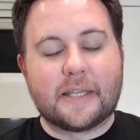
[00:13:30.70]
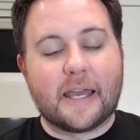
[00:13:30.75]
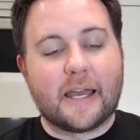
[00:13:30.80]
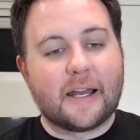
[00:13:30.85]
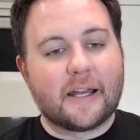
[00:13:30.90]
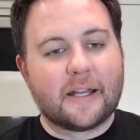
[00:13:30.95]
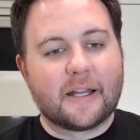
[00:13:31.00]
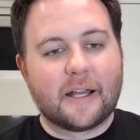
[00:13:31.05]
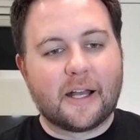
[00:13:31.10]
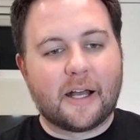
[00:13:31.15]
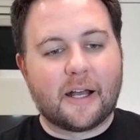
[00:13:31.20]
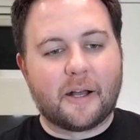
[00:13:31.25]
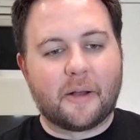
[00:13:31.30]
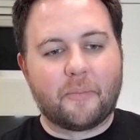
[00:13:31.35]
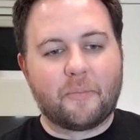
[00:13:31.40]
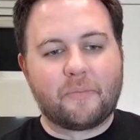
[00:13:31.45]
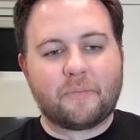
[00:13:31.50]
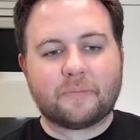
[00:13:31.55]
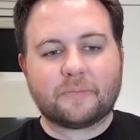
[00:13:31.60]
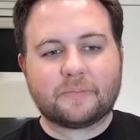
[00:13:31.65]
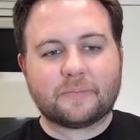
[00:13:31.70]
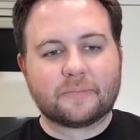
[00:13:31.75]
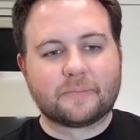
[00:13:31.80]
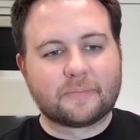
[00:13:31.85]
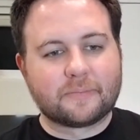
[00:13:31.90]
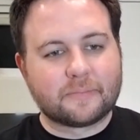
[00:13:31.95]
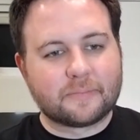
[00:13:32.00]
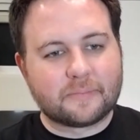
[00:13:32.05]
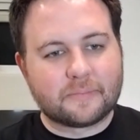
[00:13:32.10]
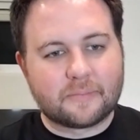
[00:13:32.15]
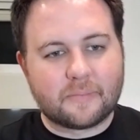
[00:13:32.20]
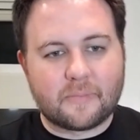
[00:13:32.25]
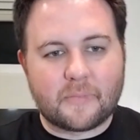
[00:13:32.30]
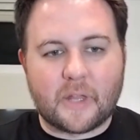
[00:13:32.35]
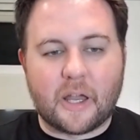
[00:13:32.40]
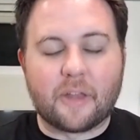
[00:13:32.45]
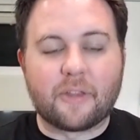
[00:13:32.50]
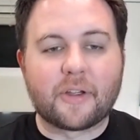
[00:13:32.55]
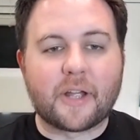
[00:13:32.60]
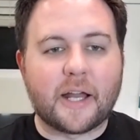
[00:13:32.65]
yeah, um,
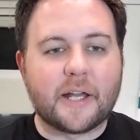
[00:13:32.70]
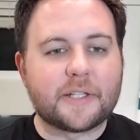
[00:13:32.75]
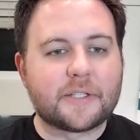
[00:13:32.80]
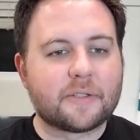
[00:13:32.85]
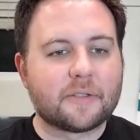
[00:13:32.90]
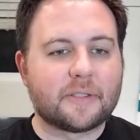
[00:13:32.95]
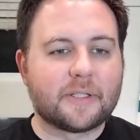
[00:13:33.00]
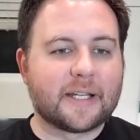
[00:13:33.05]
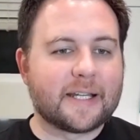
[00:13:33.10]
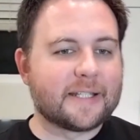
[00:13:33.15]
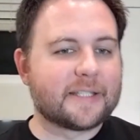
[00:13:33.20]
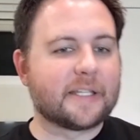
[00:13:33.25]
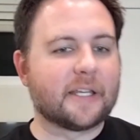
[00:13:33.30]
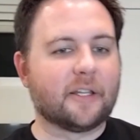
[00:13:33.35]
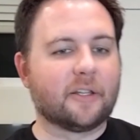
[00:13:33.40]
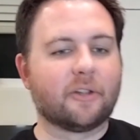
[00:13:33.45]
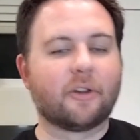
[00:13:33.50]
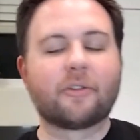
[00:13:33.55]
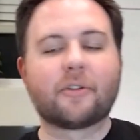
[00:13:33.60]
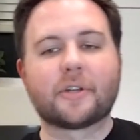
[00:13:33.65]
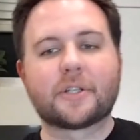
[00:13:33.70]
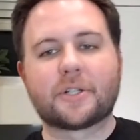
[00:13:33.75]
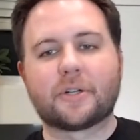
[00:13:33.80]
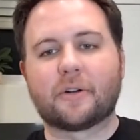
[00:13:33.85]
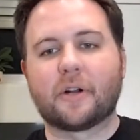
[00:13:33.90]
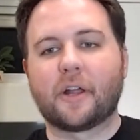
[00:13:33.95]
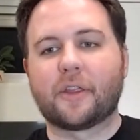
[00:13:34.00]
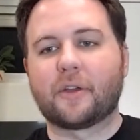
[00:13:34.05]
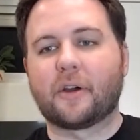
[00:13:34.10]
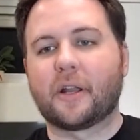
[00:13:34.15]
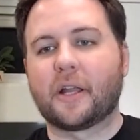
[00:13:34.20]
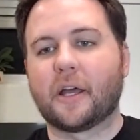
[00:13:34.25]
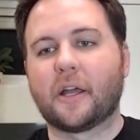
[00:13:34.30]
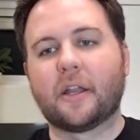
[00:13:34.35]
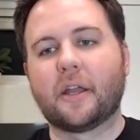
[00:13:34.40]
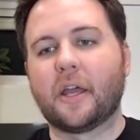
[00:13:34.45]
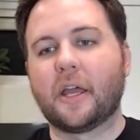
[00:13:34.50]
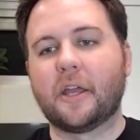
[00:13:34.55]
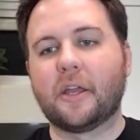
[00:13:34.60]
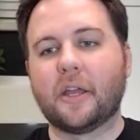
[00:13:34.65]
other guys, like I said, Logan Couture, I thought
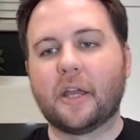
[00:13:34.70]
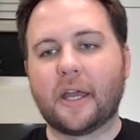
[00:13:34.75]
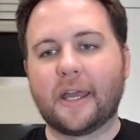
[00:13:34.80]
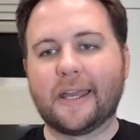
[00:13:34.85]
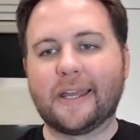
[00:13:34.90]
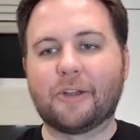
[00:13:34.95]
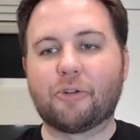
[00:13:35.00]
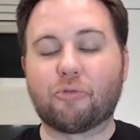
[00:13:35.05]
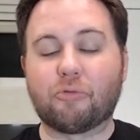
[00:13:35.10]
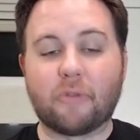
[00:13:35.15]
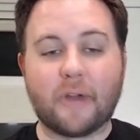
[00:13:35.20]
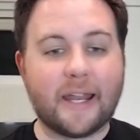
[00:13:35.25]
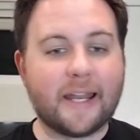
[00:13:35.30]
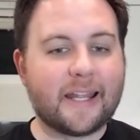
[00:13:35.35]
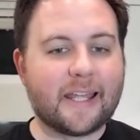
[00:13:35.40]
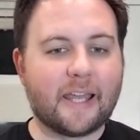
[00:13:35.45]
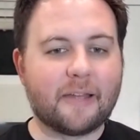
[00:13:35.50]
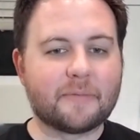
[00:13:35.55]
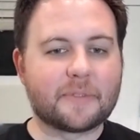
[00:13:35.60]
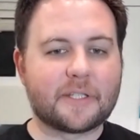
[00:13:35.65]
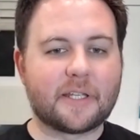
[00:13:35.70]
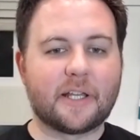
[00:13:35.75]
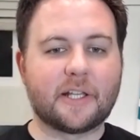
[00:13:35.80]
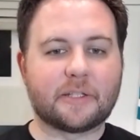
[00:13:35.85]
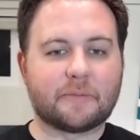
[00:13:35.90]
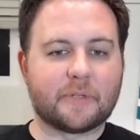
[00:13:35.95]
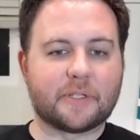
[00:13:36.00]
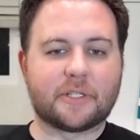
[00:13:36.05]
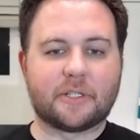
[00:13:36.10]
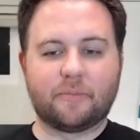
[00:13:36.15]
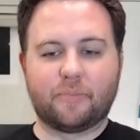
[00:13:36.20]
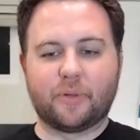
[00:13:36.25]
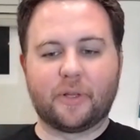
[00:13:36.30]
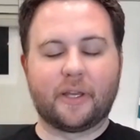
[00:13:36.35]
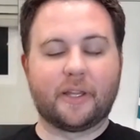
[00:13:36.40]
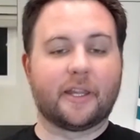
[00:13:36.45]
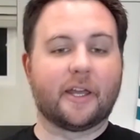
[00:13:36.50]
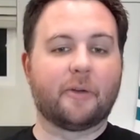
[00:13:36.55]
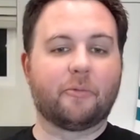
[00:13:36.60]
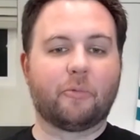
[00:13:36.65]
had a, a great game today, especially
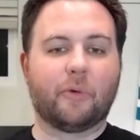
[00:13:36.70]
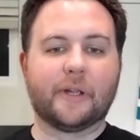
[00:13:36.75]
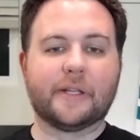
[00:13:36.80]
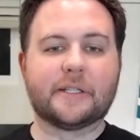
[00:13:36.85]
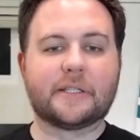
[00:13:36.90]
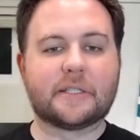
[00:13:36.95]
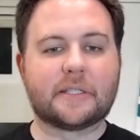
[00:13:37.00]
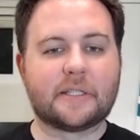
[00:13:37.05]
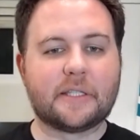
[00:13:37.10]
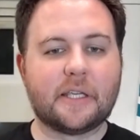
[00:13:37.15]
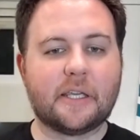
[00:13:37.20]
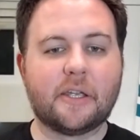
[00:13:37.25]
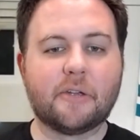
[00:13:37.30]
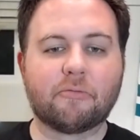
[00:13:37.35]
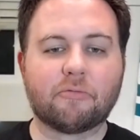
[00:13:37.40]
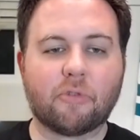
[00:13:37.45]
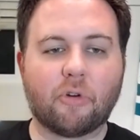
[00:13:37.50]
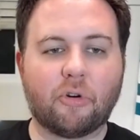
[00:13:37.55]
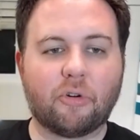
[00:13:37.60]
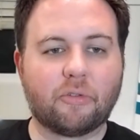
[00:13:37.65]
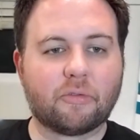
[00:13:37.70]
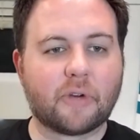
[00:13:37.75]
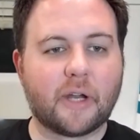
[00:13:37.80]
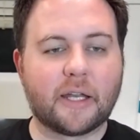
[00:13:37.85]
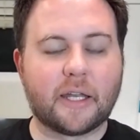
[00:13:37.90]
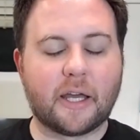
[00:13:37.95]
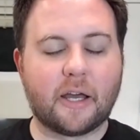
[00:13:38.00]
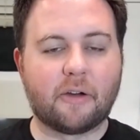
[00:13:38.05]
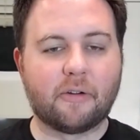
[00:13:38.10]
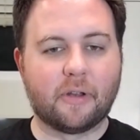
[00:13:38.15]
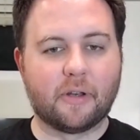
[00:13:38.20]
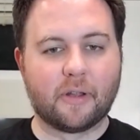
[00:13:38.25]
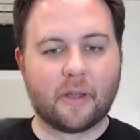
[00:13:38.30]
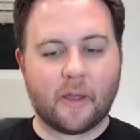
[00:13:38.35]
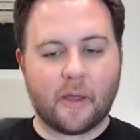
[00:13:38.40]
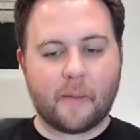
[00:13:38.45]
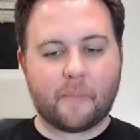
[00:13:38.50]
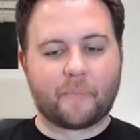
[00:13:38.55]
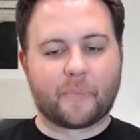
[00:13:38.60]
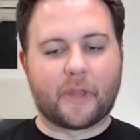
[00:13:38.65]
playing that one C role right now.
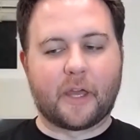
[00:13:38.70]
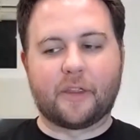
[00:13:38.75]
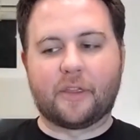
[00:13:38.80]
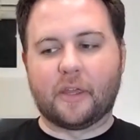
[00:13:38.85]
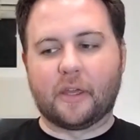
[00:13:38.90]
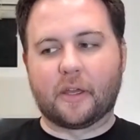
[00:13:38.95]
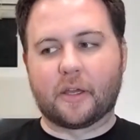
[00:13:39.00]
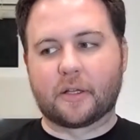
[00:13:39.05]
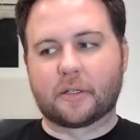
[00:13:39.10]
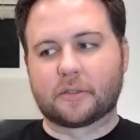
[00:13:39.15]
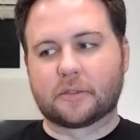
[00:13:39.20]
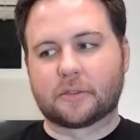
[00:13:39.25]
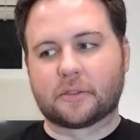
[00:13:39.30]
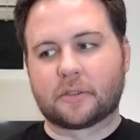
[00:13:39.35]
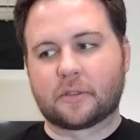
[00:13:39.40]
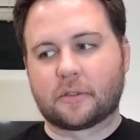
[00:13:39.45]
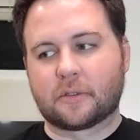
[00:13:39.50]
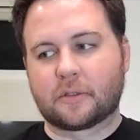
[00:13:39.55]
And I think